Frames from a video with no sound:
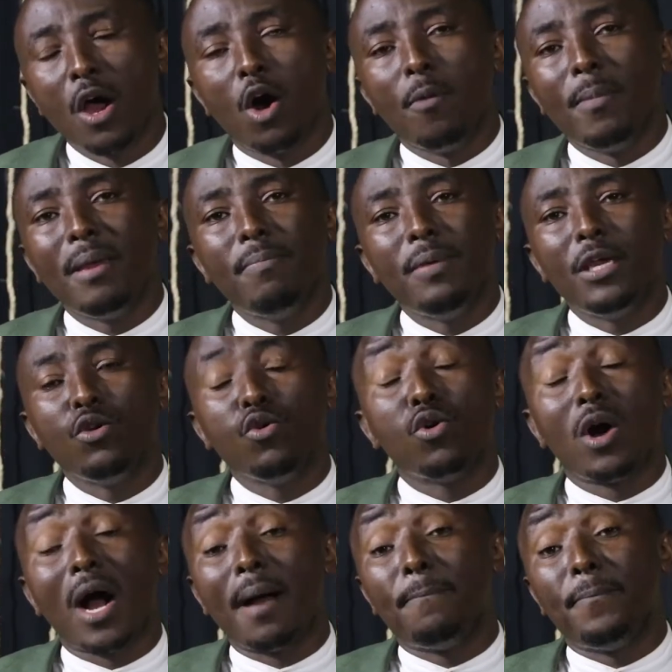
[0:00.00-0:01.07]
Or maybe
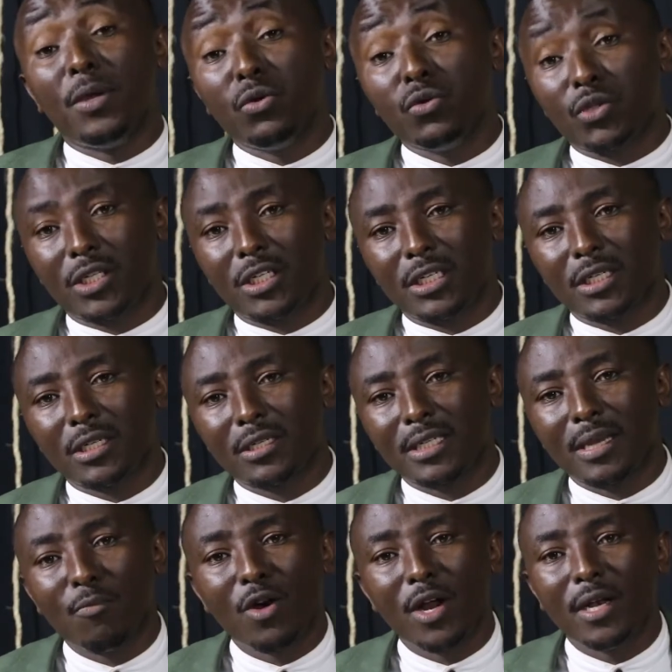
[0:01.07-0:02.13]
you abused
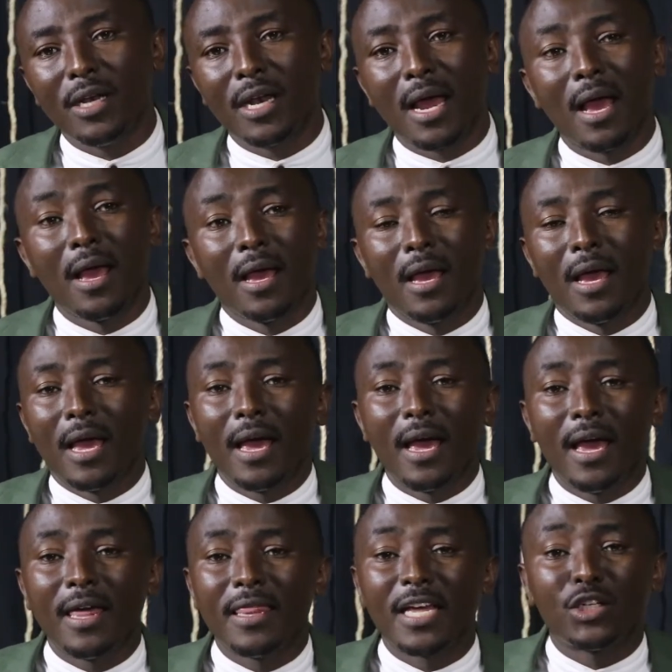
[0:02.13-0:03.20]
someone
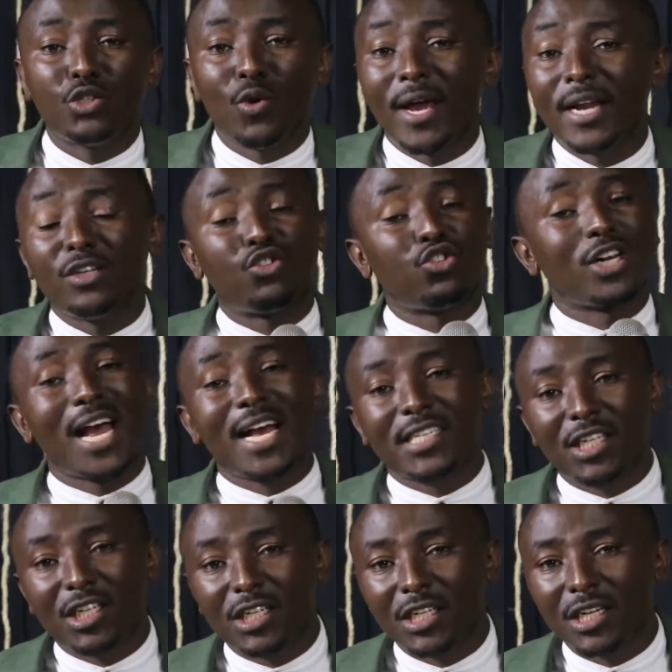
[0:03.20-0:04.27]
that you had
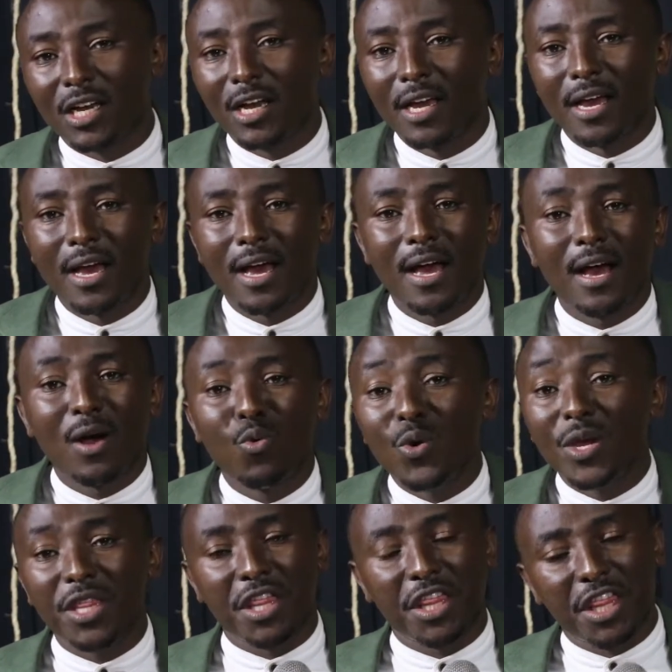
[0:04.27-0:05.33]
trust
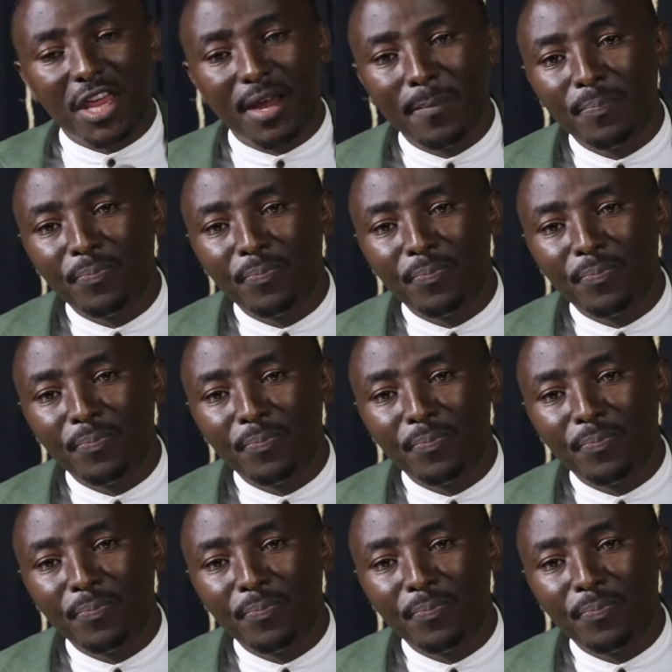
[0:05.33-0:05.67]
with,